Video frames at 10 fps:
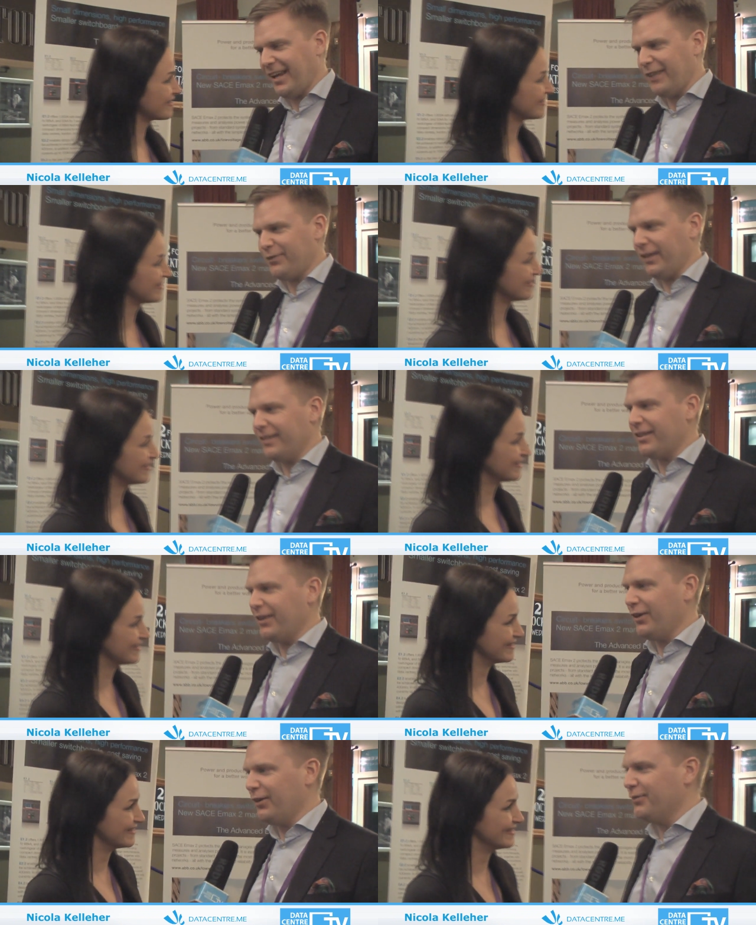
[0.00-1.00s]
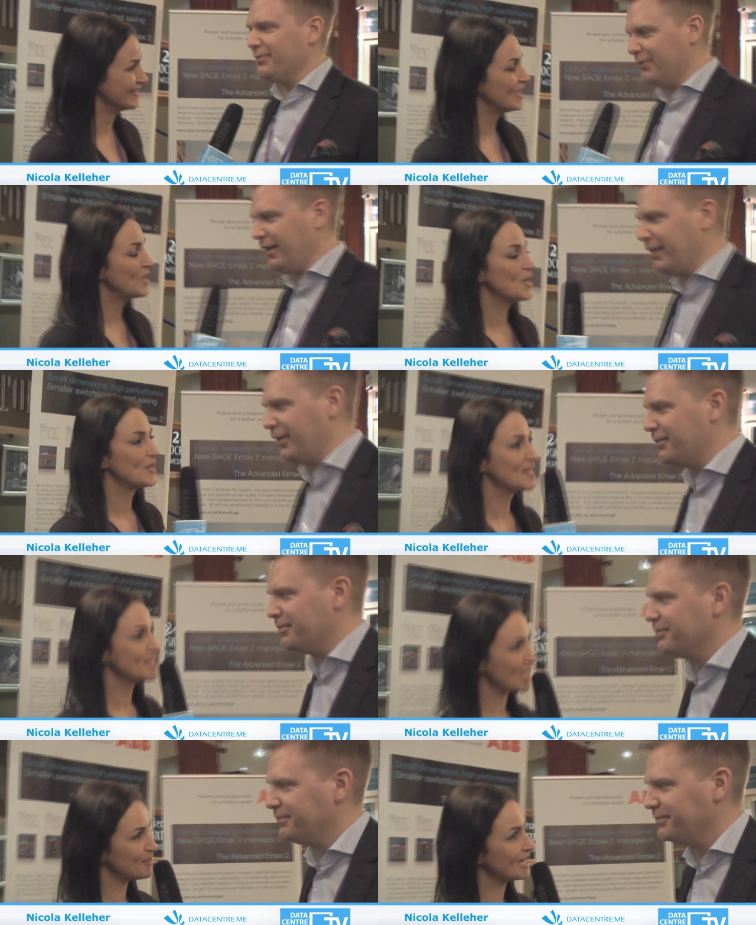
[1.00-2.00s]
Speaker 1: Hey, thank you. Thank you.
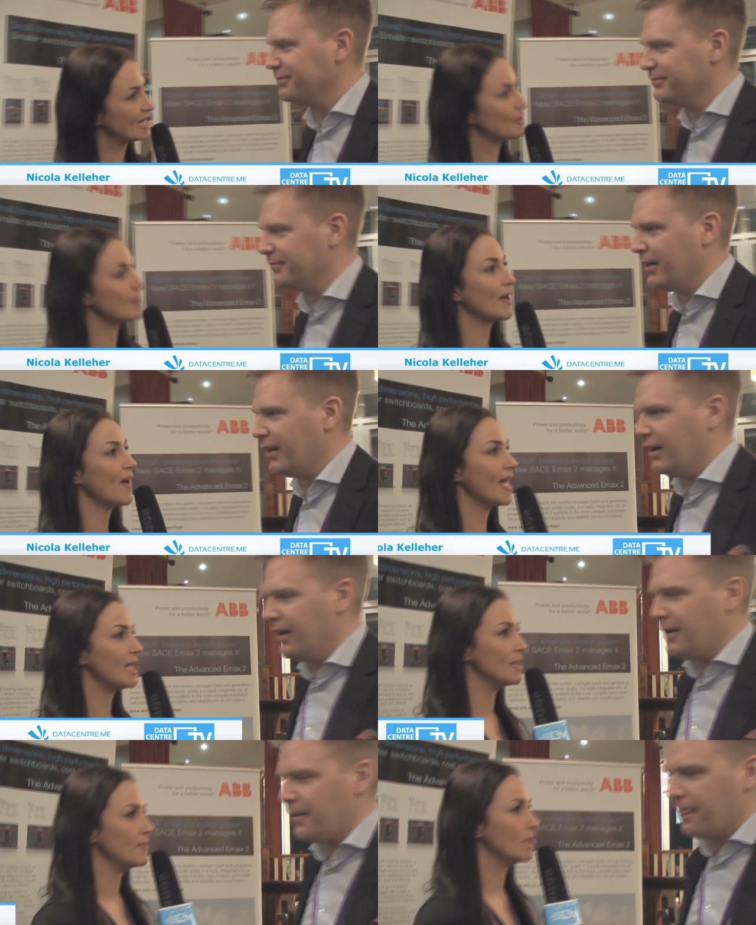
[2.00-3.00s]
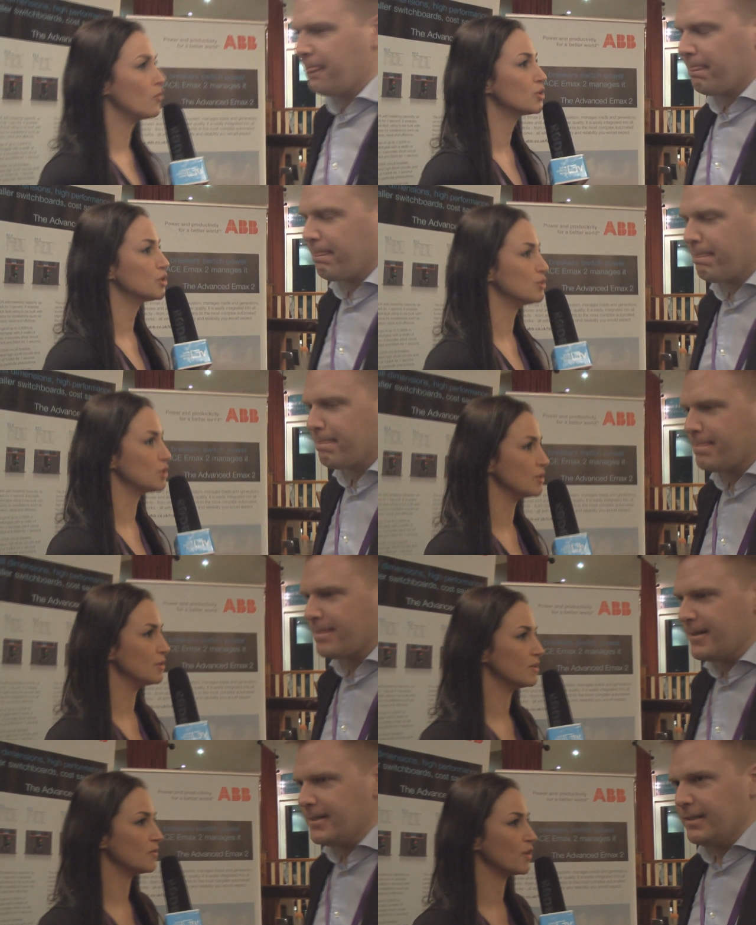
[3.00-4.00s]
Speaker 2: Tell me a little bit about ABB. What do you do
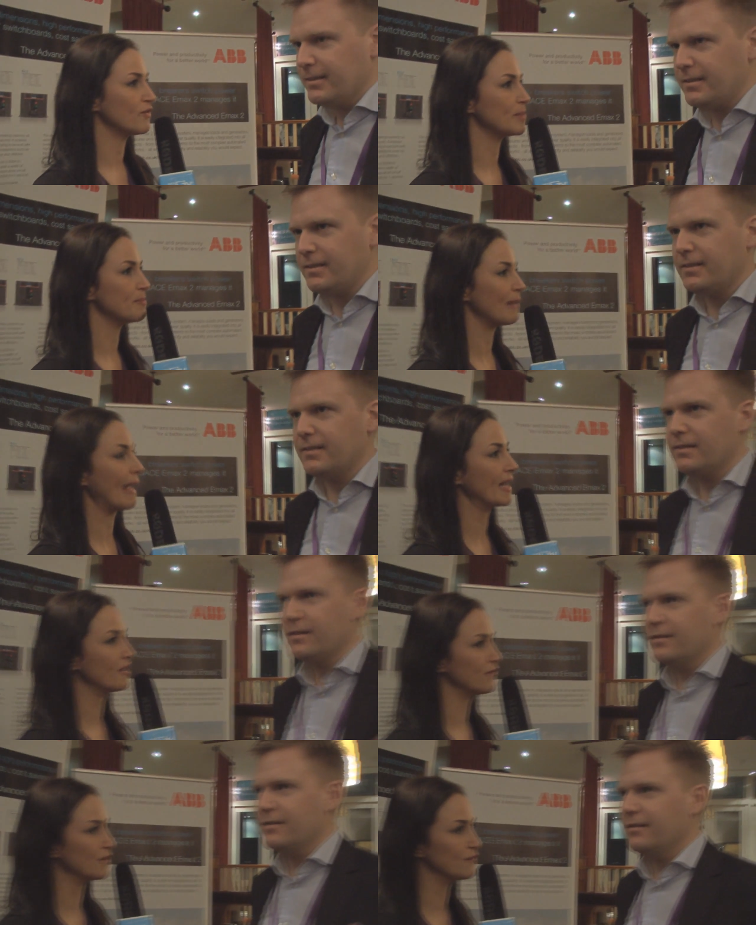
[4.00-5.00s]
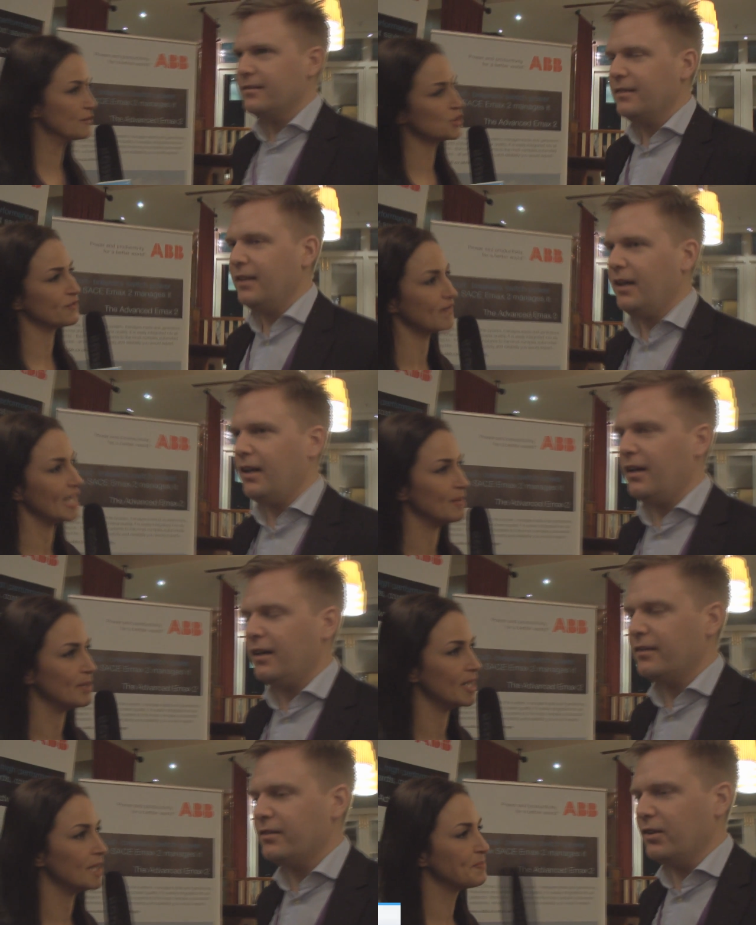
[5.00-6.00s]
and what have you been planning for the future for
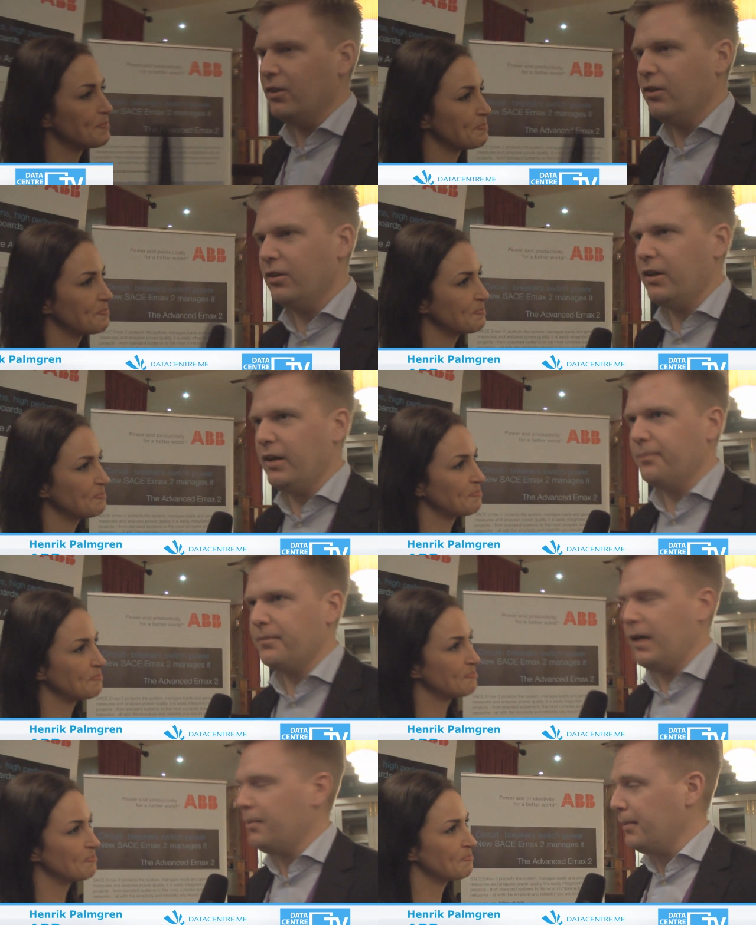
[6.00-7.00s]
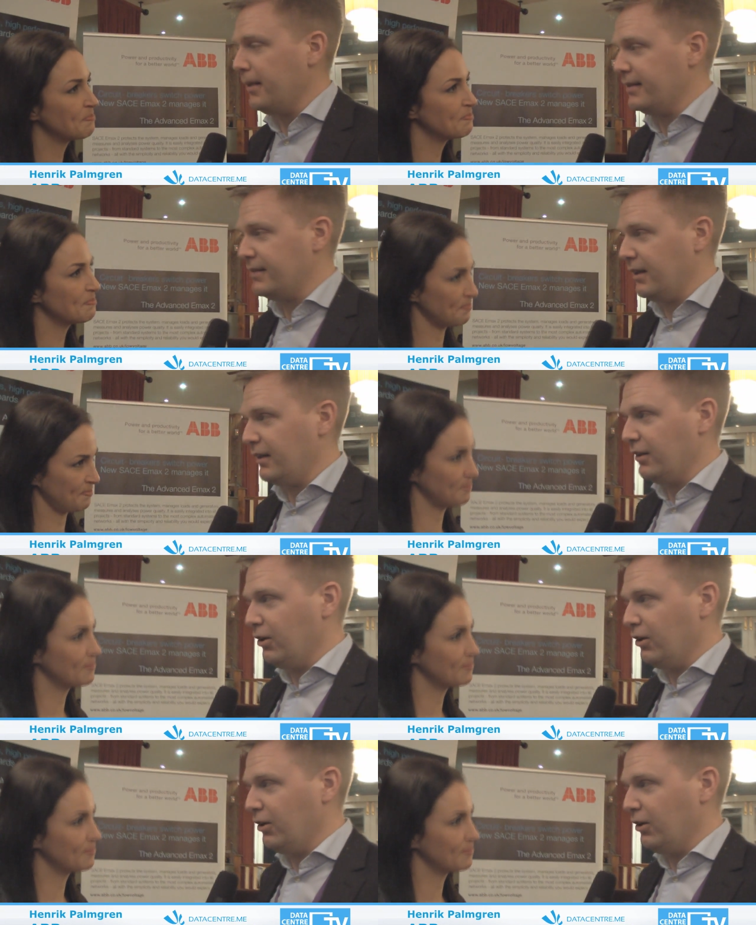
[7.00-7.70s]
ABB? So,
Speaker 1: um, ABB is a